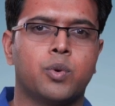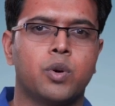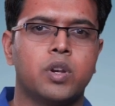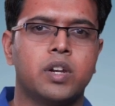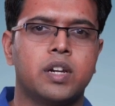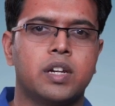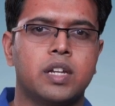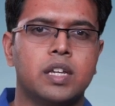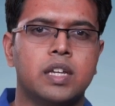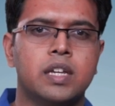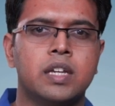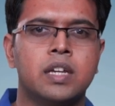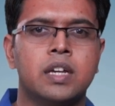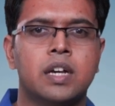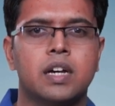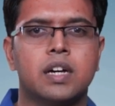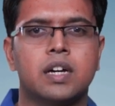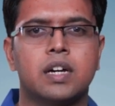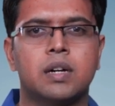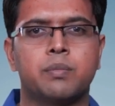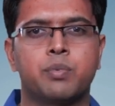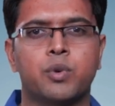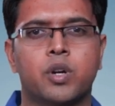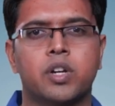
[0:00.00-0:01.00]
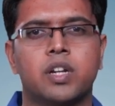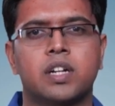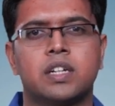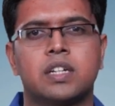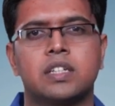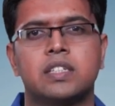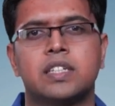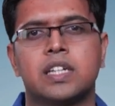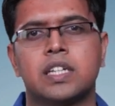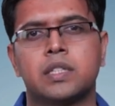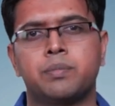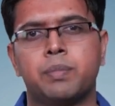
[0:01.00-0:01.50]
quality a
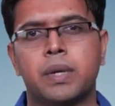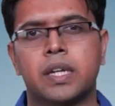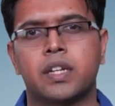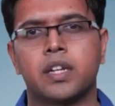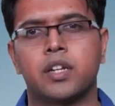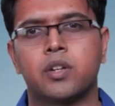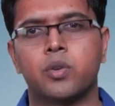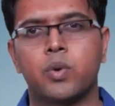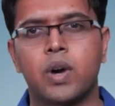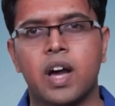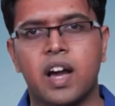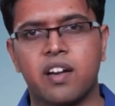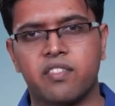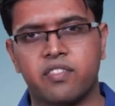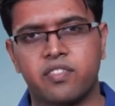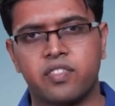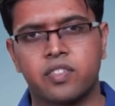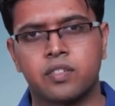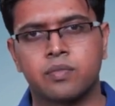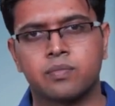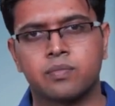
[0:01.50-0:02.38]
product is expected to have.